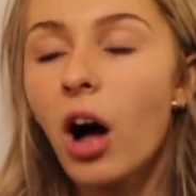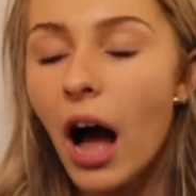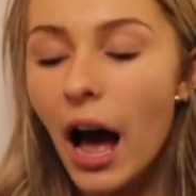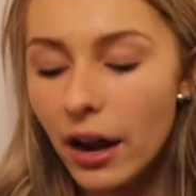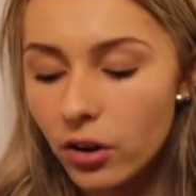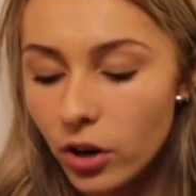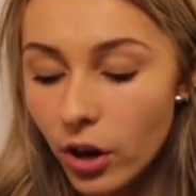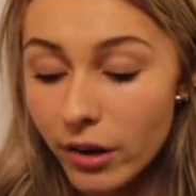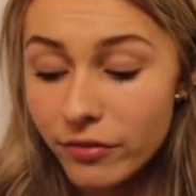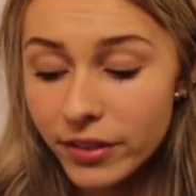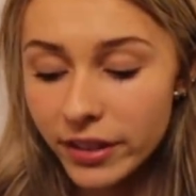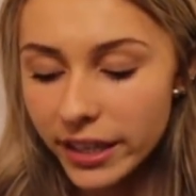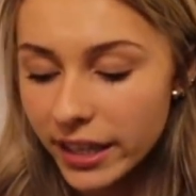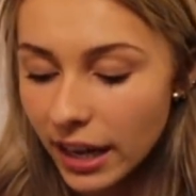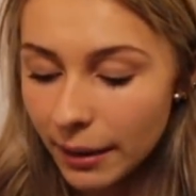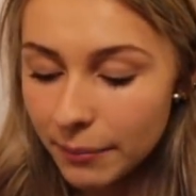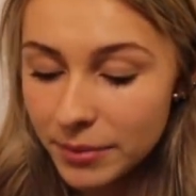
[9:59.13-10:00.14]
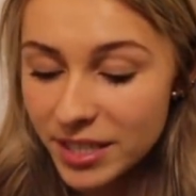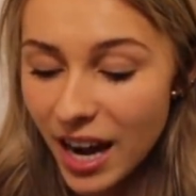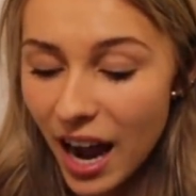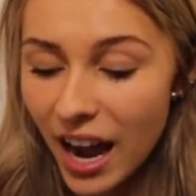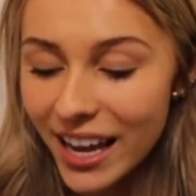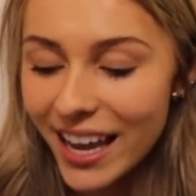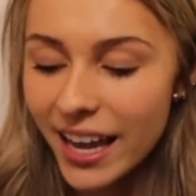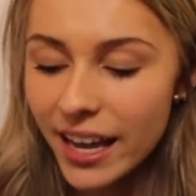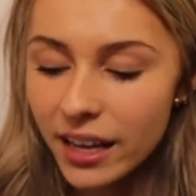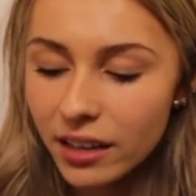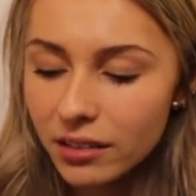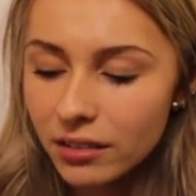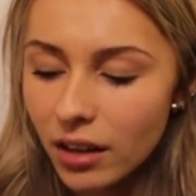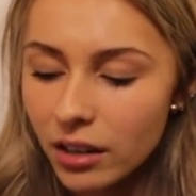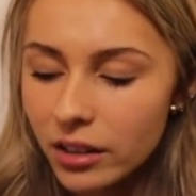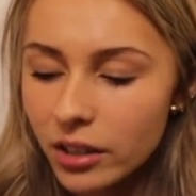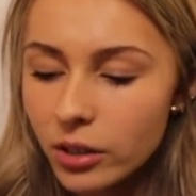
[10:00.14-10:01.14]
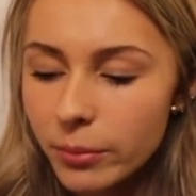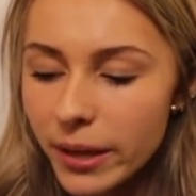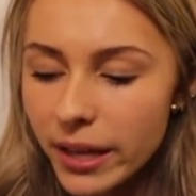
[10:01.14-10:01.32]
I don't know. I feel like I'm dying a little